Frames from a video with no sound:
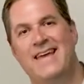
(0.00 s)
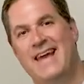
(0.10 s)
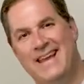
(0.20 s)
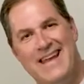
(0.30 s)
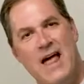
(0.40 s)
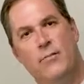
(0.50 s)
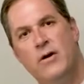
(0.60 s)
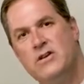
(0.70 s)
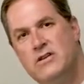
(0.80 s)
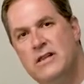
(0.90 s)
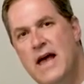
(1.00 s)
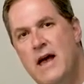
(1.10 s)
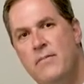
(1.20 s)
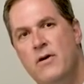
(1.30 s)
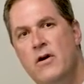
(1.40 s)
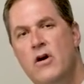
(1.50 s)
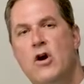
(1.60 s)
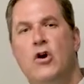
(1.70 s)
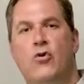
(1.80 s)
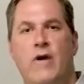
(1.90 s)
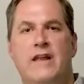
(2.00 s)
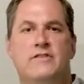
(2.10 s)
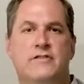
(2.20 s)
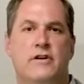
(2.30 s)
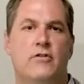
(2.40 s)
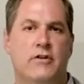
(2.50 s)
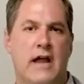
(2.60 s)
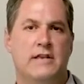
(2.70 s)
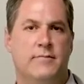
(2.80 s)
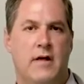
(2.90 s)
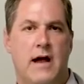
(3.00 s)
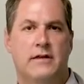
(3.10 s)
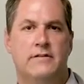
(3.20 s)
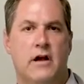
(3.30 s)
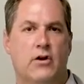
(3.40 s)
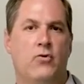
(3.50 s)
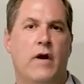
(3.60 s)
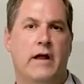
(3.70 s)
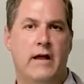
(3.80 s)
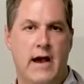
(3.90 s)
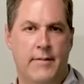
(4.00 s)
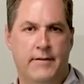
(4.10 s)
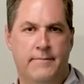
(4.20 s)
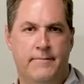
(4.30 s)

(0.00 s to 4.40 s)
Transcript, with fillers: In a calibration lab, grade zero gauge blocks are quite common.